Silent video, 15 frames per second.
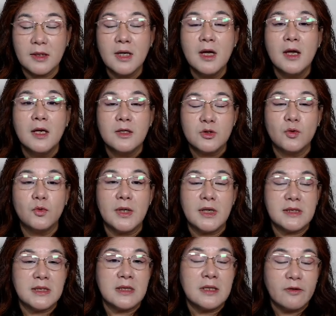so it's in
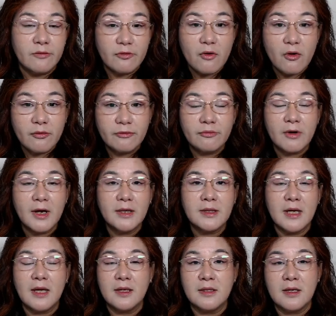the forefront.
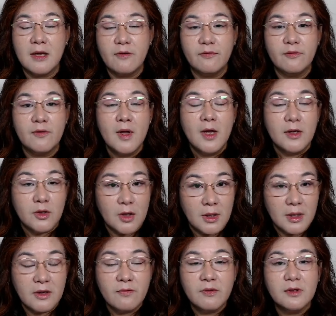And if you are
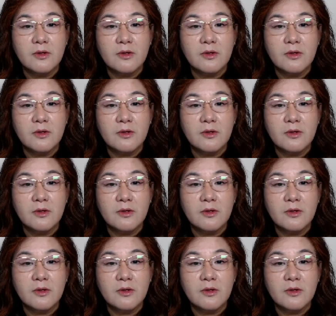given the